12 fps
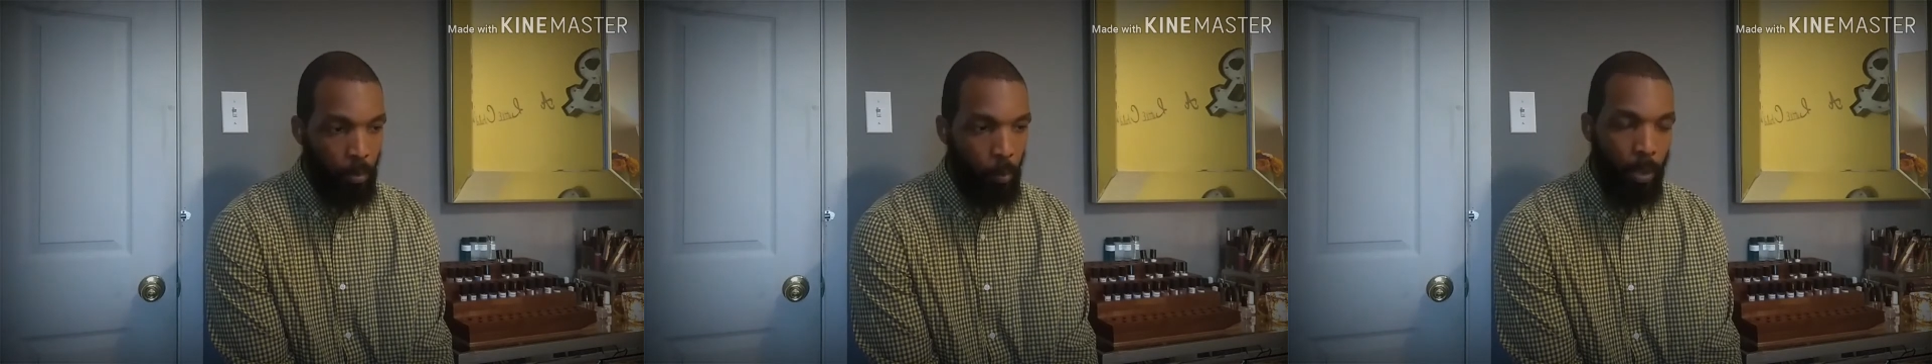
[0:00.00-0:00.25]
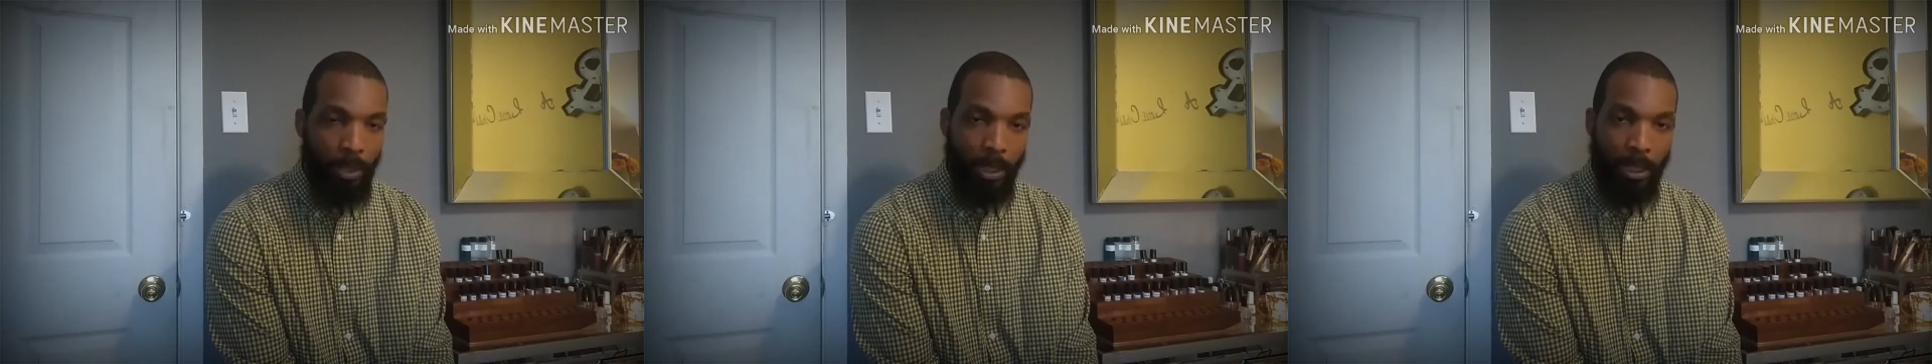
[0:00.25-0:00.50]

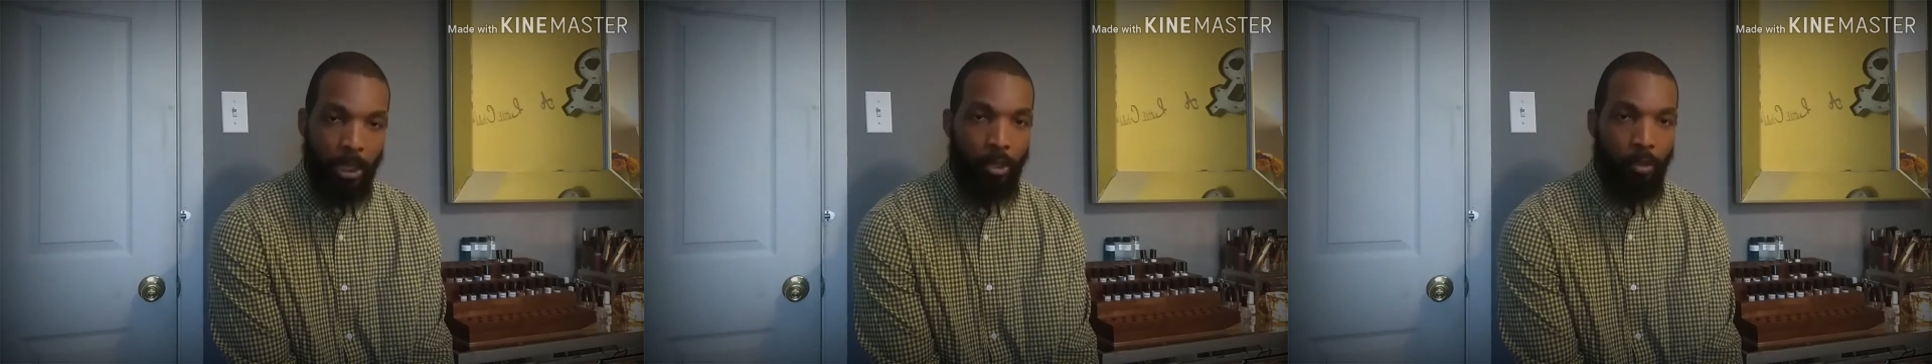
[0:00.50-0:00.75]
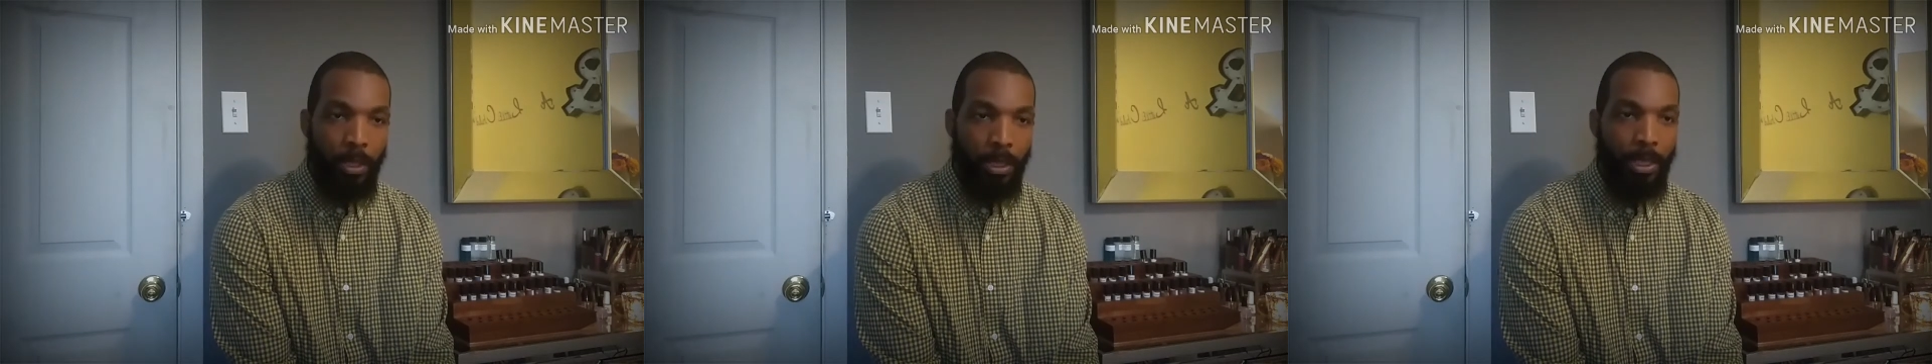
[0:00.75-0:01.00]
One thing that
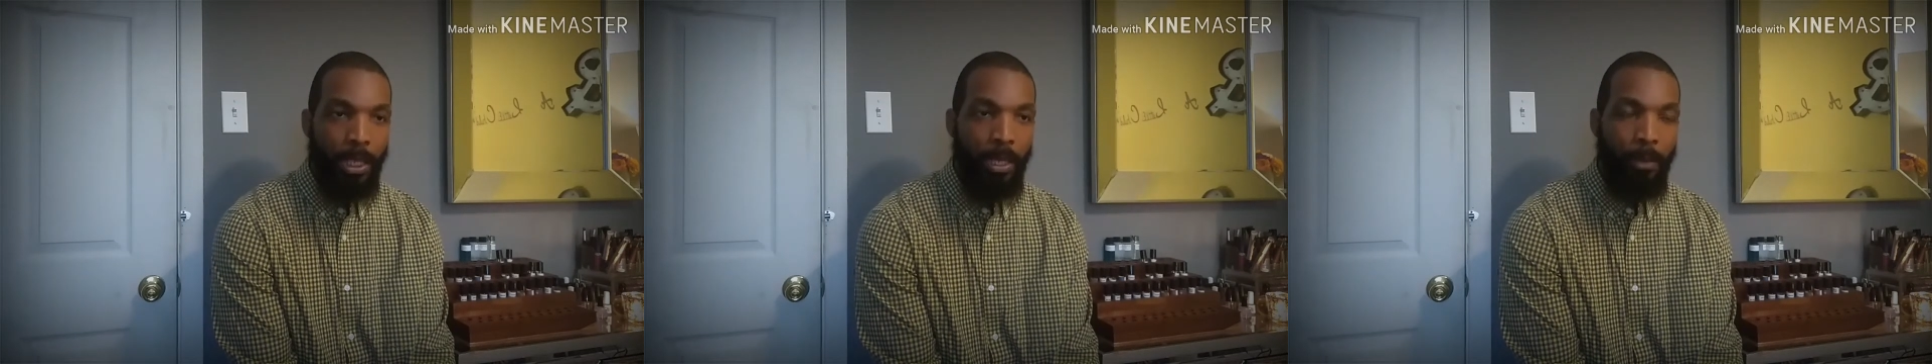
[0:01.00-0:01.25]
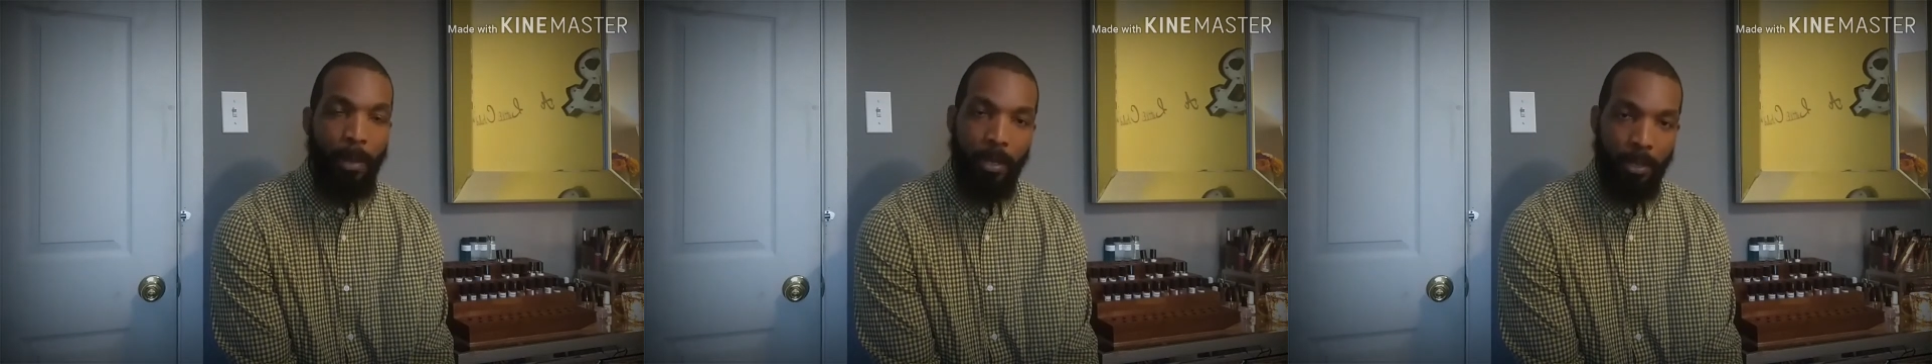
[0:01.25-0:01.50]
you need to think
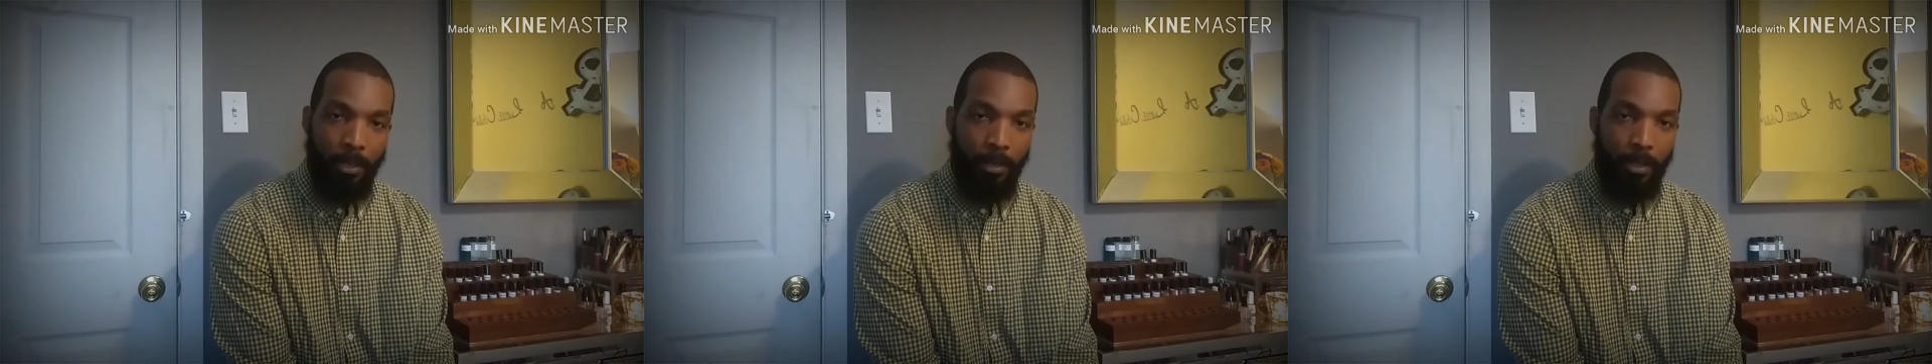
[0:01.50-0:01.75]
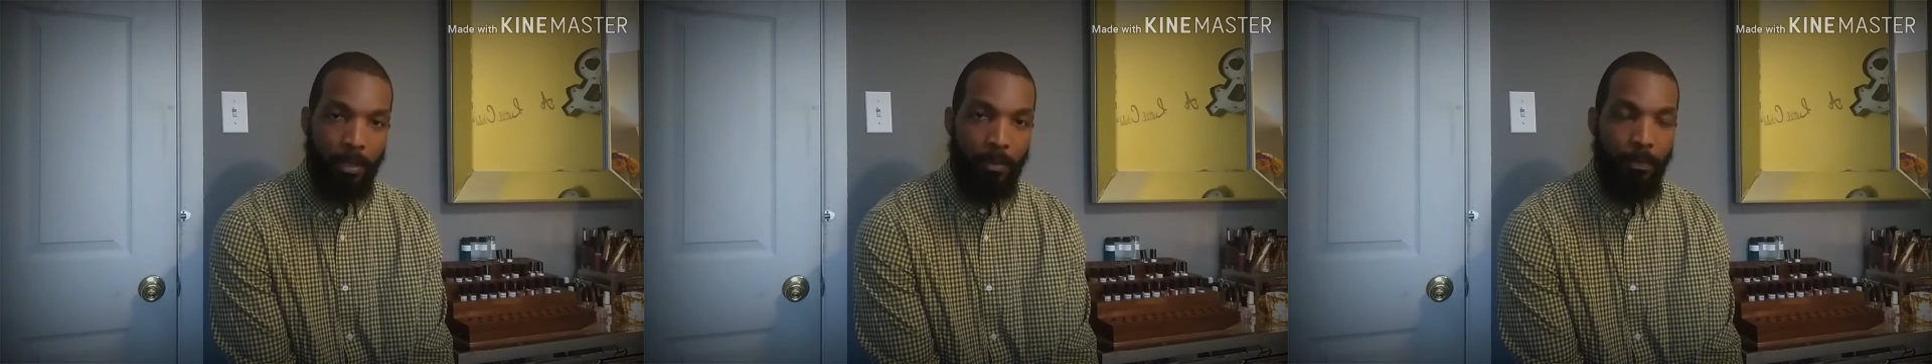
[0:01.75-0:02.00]
about
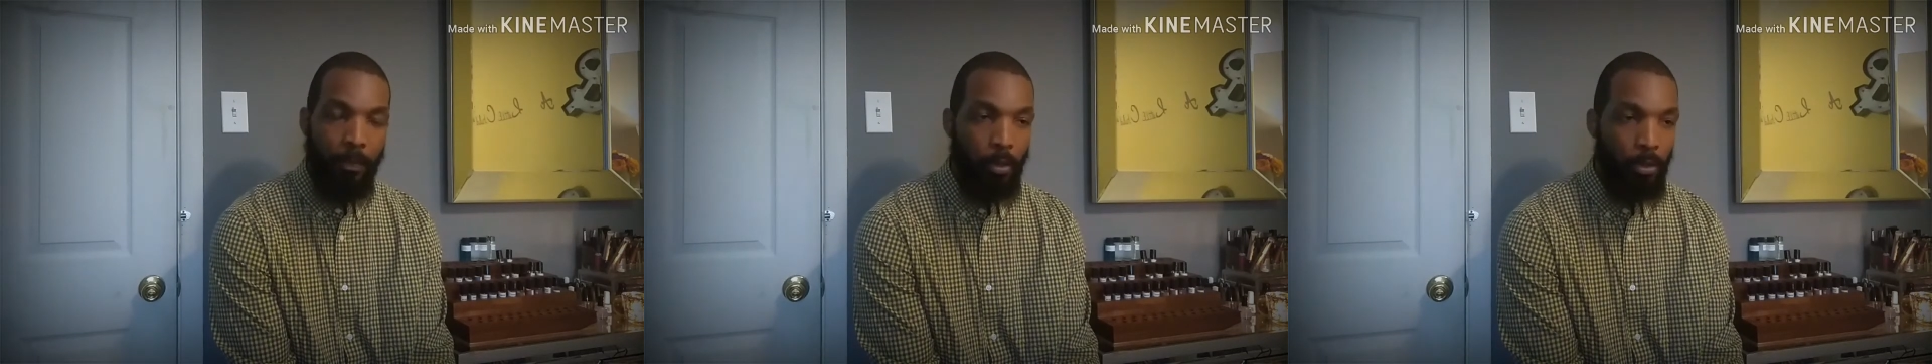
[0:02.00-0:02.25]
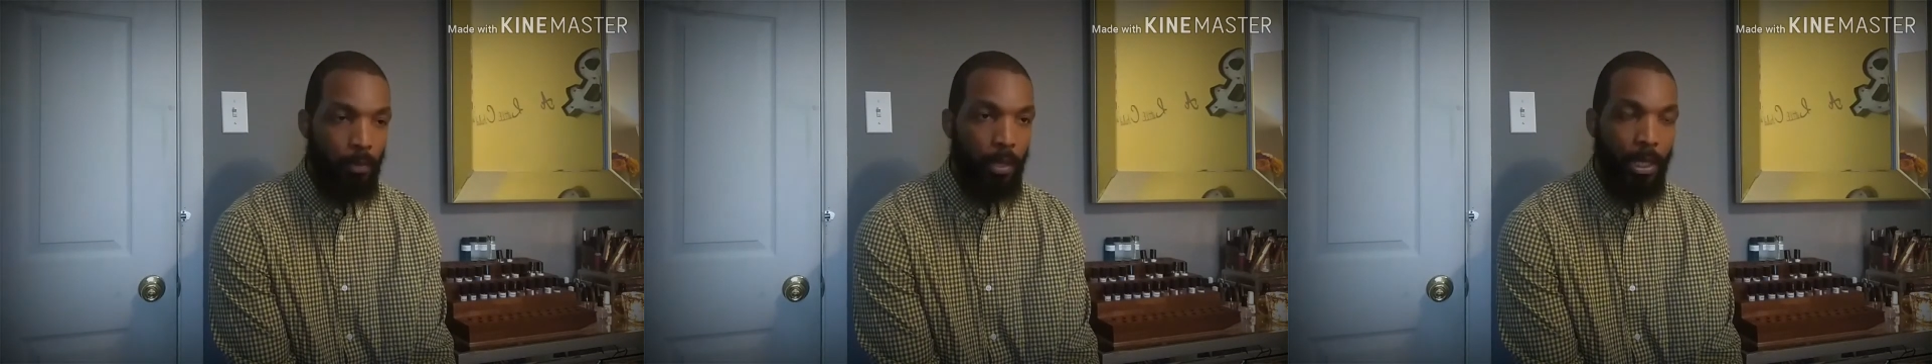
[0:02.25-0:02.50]
is first of all,